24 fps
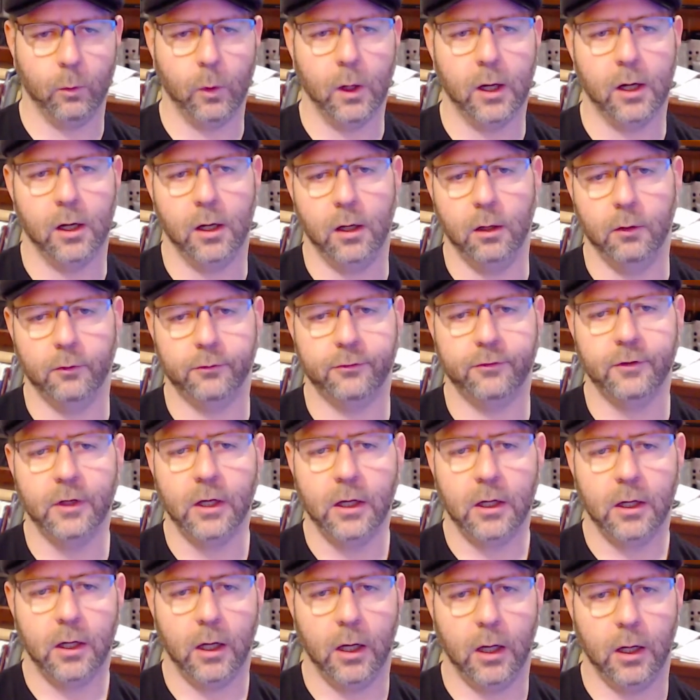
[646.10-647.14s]
warehouse
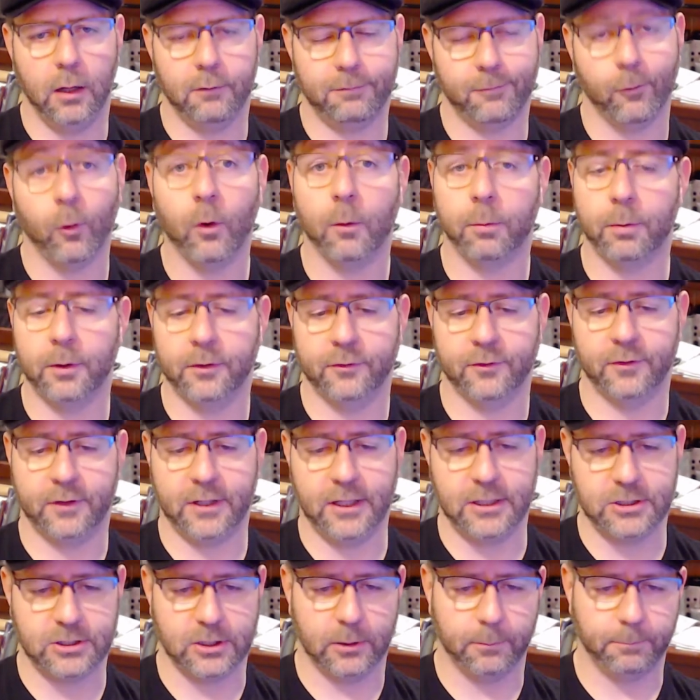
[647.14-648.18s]
for
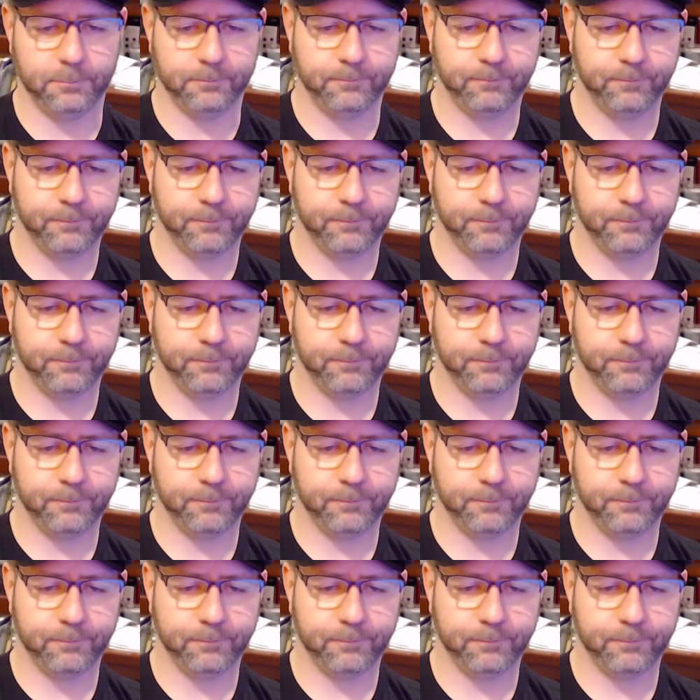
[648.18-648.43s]
presentation.